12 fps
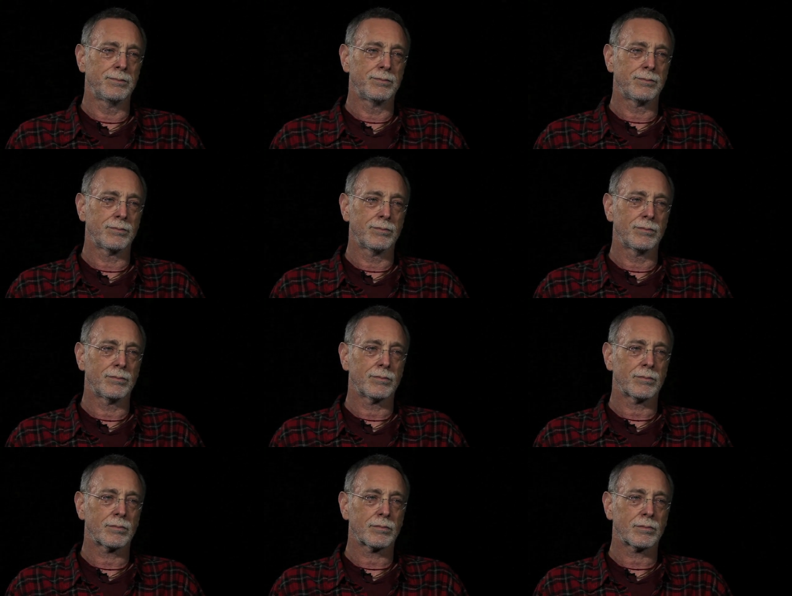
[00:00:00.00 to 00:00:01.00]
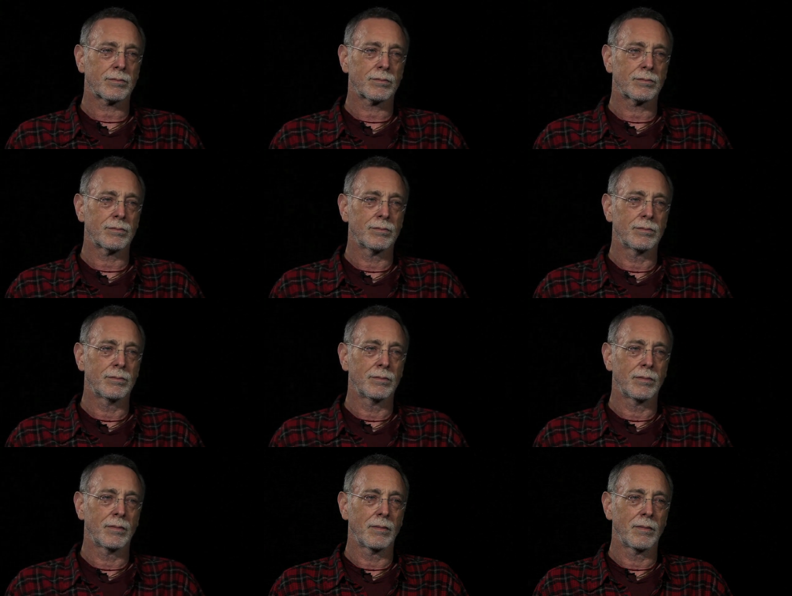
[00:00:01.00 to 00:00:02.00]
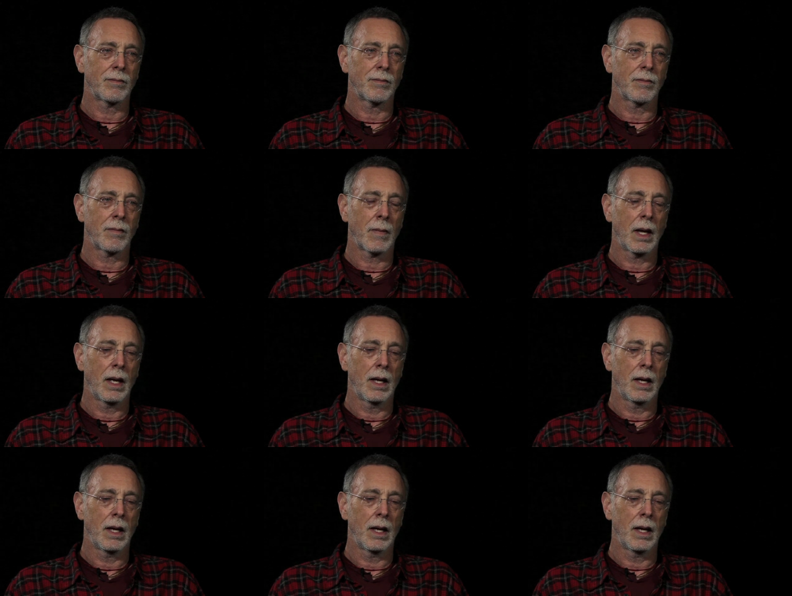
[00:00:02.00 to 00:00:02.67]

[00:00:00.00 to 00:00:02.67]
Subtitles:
Nothing is said.